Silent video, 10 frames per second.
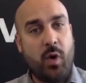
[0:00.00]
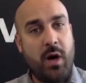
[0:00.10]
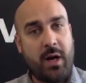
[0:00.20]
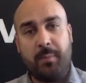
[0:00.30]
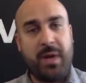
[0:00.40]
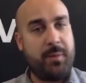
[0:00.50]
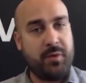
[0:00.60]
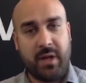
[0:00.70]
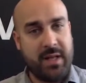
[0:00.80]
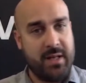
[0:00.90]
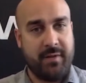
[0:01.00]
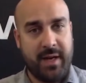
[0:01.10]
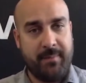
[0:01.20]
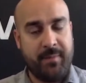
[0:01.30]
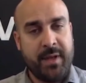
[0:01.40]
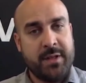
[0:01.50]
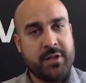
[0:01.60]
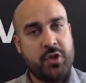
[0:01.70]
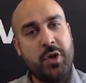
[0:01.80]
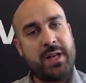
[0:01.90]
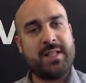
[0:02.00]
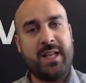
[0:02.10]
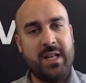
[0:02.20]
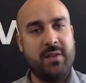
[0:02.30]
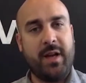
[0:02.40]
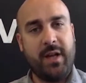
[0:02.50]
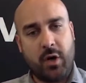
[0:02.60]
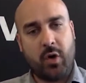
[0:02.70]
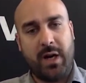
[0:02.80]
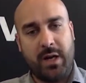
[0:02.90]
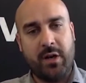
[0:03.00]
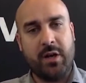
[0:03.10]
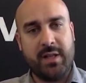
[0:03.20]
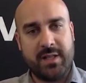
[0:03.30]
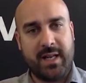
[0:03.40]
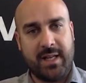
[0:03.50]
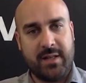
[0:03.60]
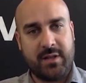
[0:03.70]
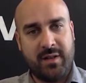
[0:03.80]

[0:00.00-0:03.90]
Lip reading: work, and people don't innovate. So you had to innovate at quite an early stage.